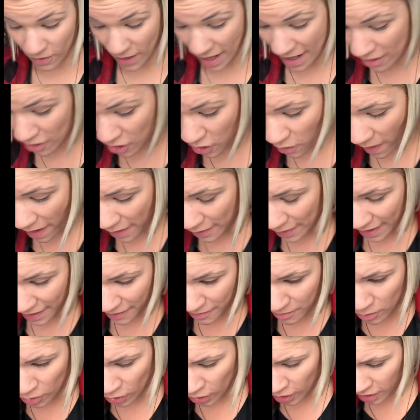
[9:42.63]
I don't know why I don't have
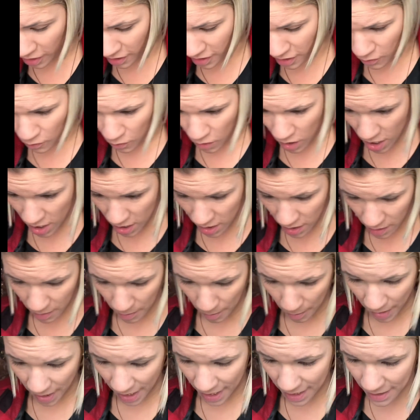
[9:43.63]
more than one,
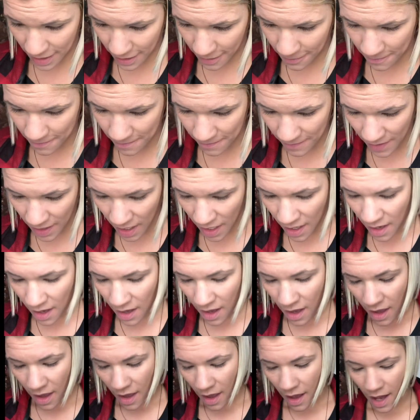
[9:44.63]
but
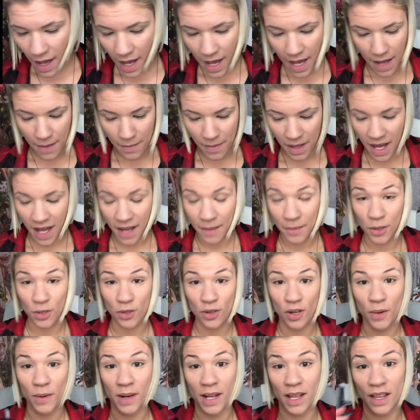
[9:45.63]
I'm going to
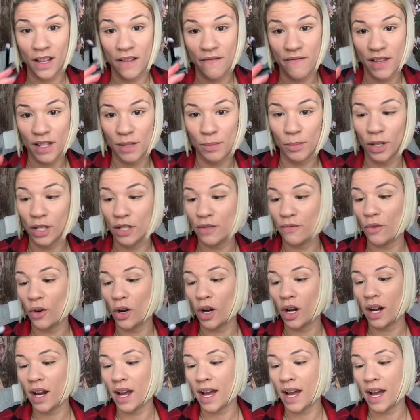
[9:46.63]
show you what I love this brush for.